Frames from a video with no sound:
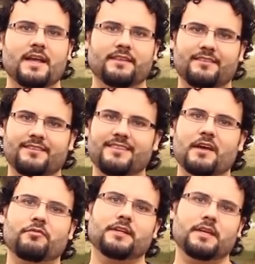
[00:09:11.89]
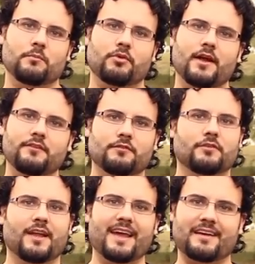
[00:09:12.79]
That's definitely impressive
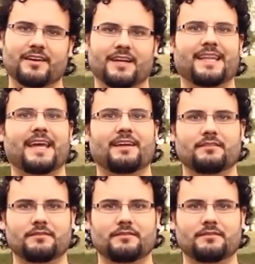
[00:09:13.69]
for Nikon on that.